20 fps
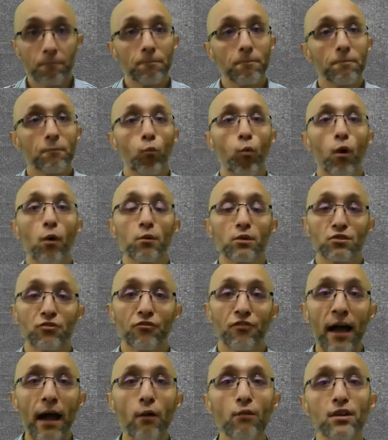what was
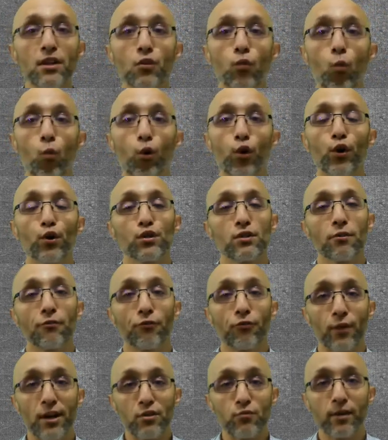found in the words of
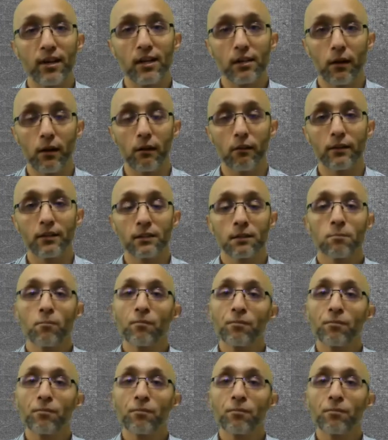Frederick Douglass,